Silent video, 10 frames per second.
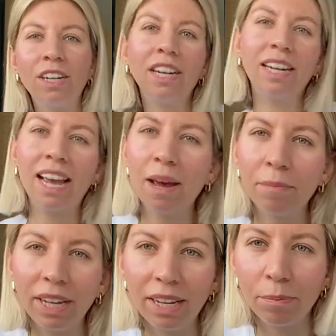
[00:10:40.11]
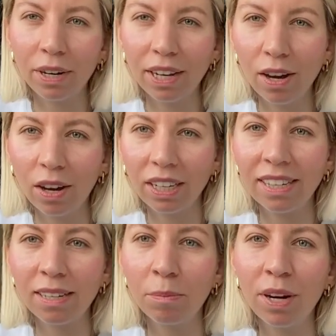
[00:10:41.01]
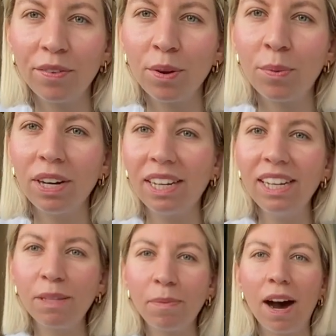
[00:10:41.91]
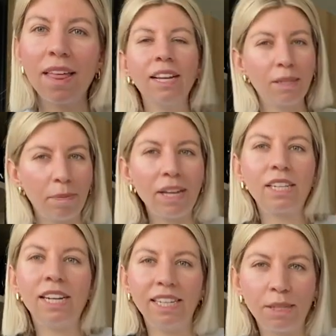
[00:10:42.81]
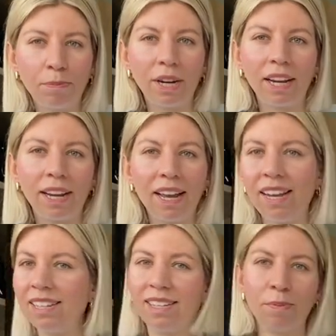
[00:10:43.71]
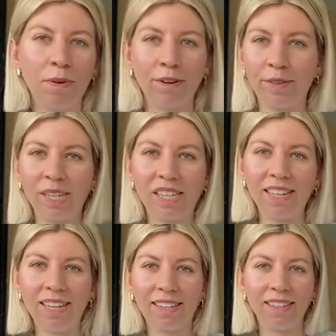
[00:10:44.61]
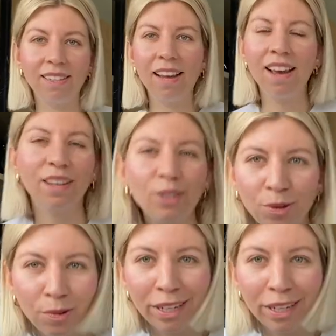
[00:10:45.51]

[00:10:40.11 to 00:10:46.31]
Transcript: it can be pretty hot in summer if you wear these, but especially spring is the perfect season to wear